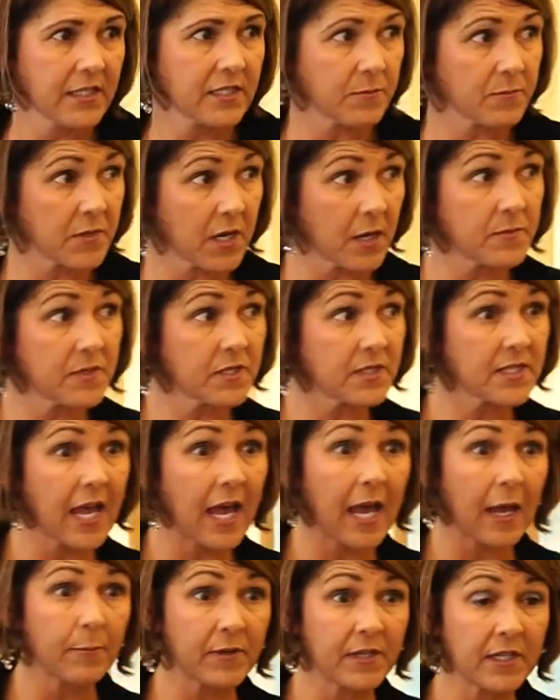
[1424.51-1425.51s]
Sometimes it's
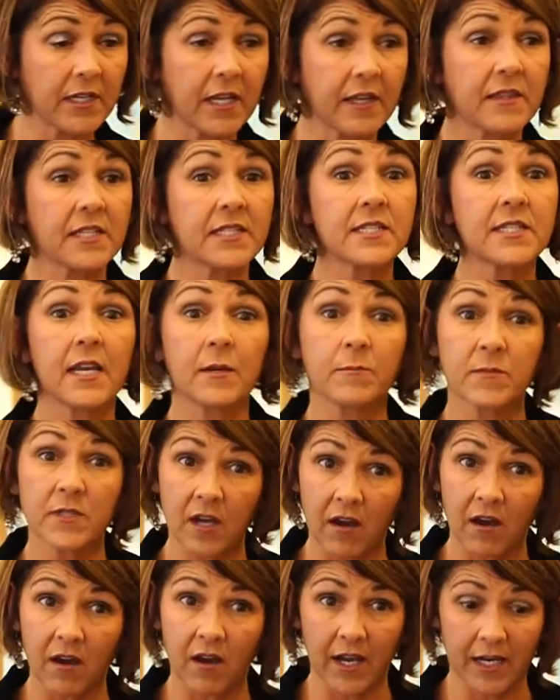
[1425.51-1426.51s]
happening at the same
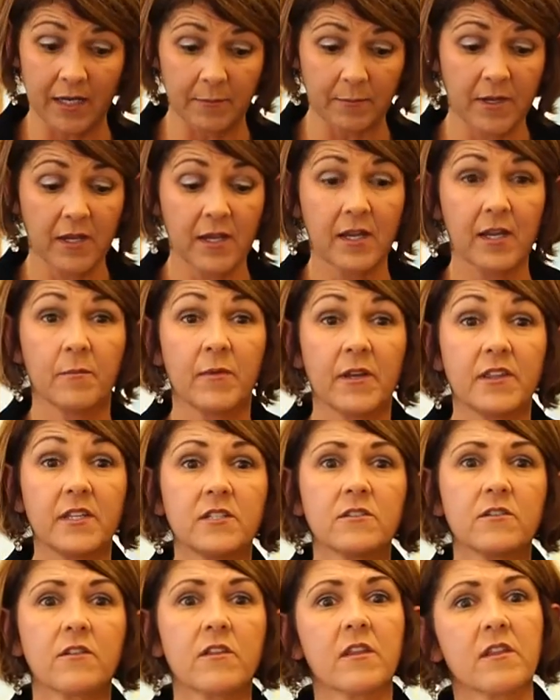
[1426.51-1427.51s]
time. But
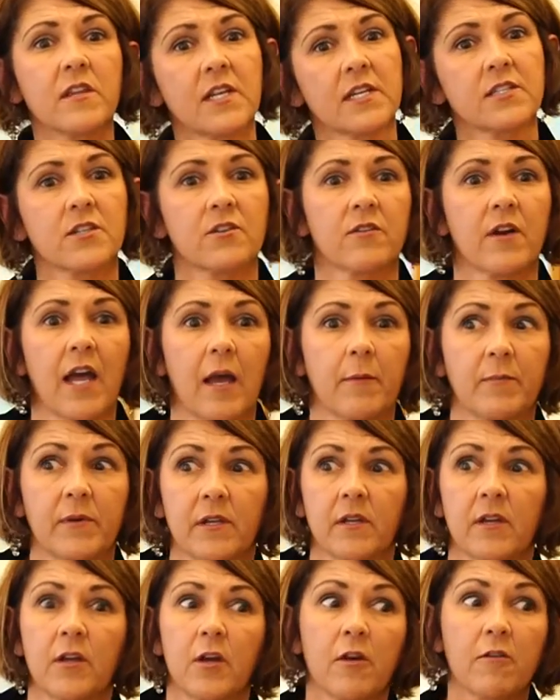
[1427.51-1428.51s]
these are the things that are
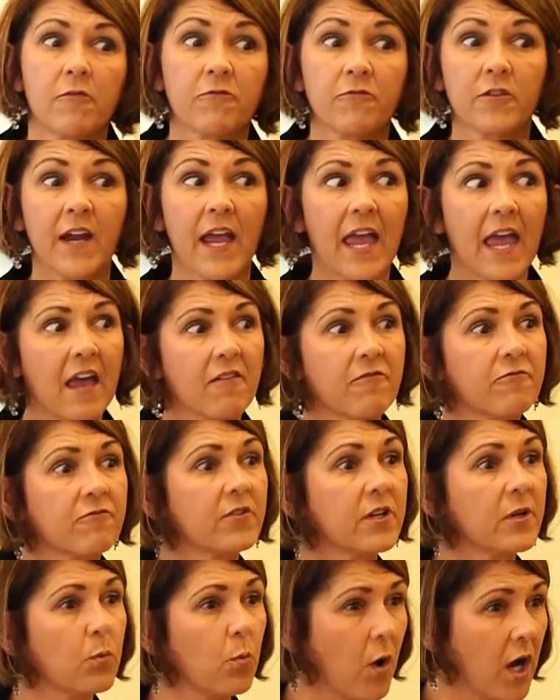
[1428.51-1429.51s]
happening for
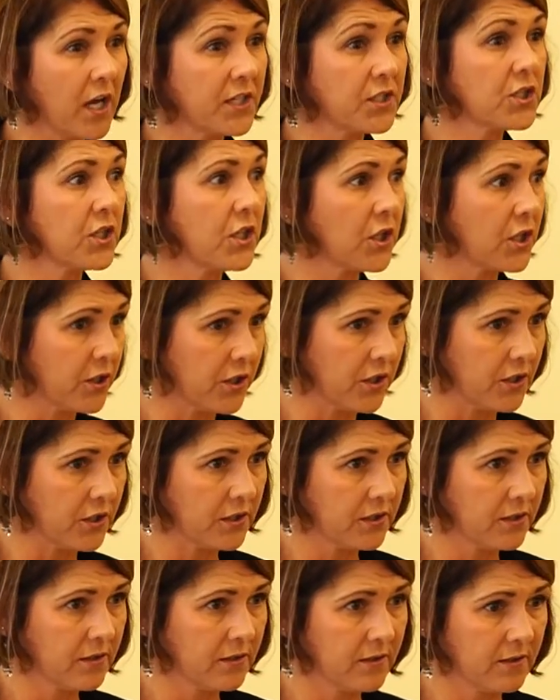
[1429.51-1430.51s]
everyone to
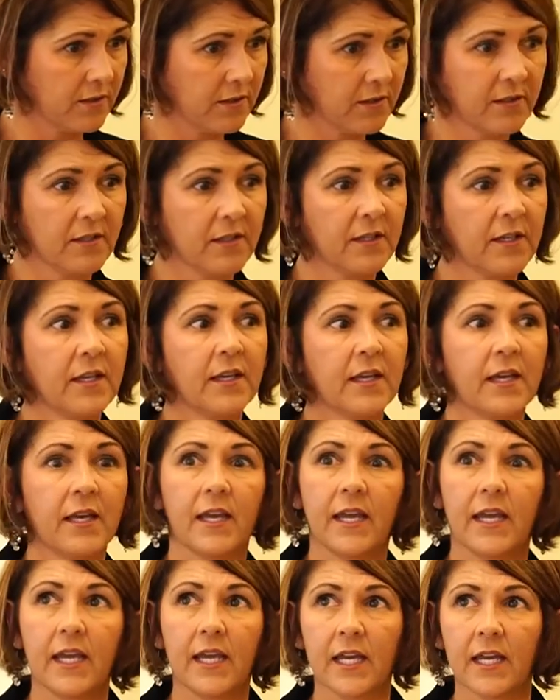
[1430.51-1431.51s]
learn.
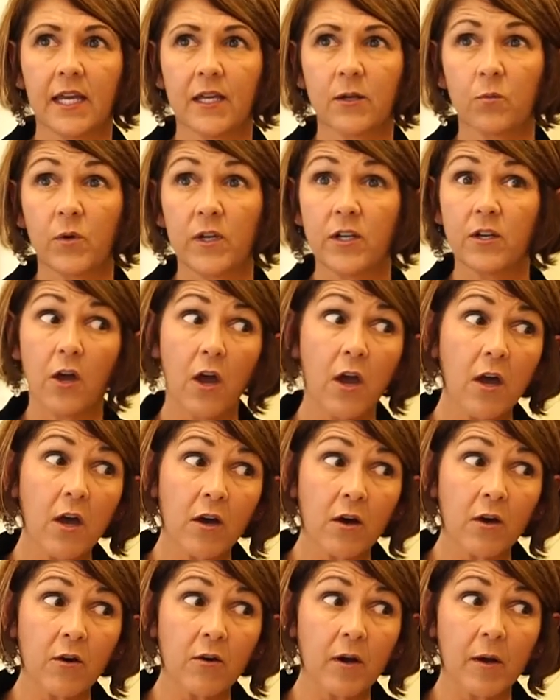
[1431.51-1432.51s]
And we
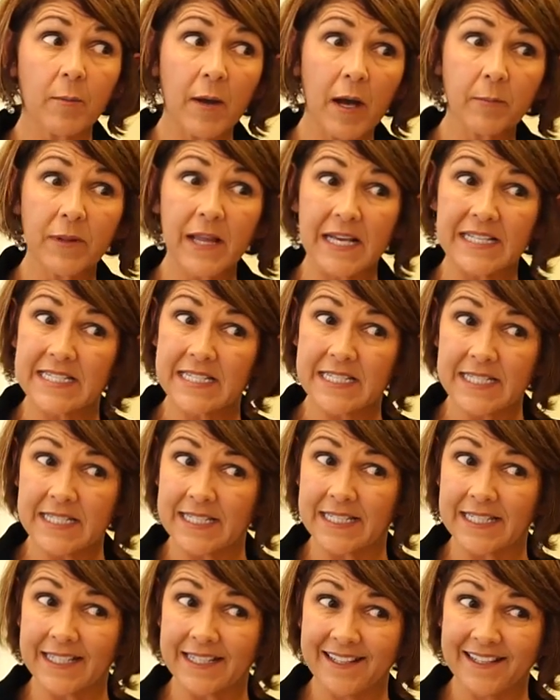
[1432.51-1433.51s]
know about
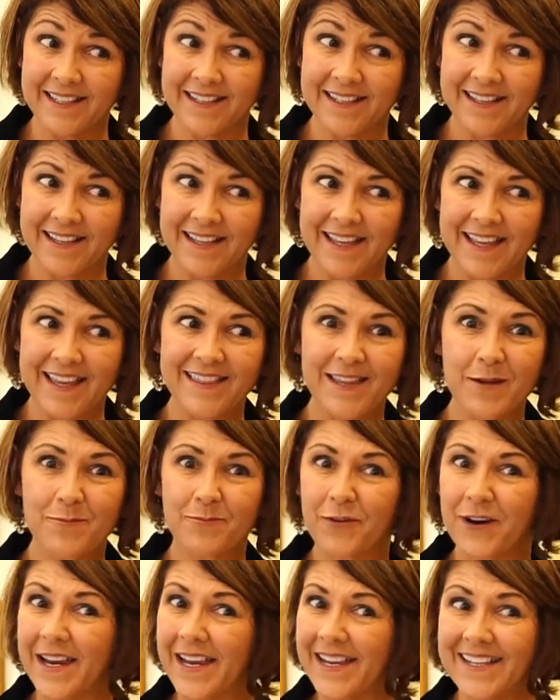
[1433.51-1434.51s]
plasticity
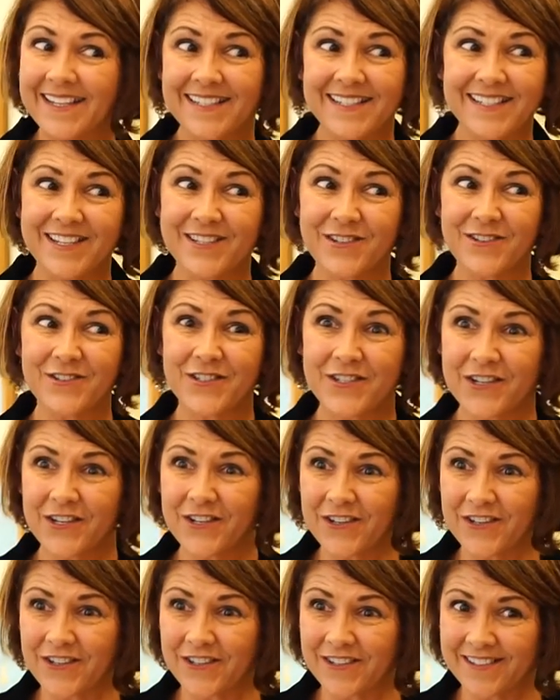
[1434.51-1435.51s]
that brain continues to
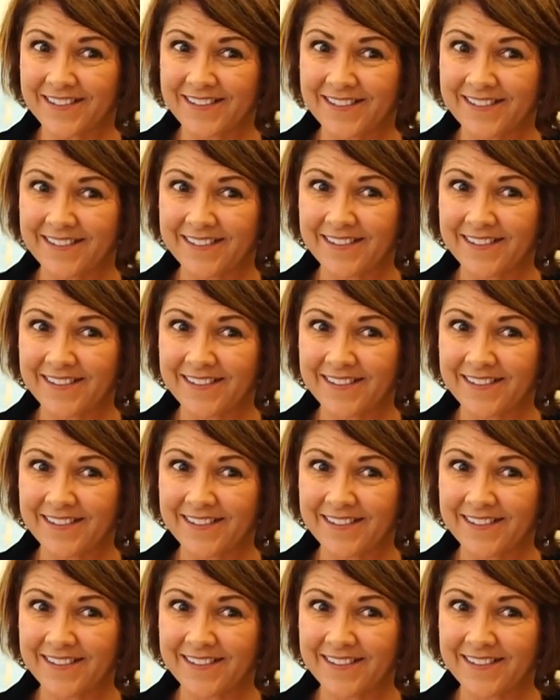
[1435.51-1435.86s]
learn,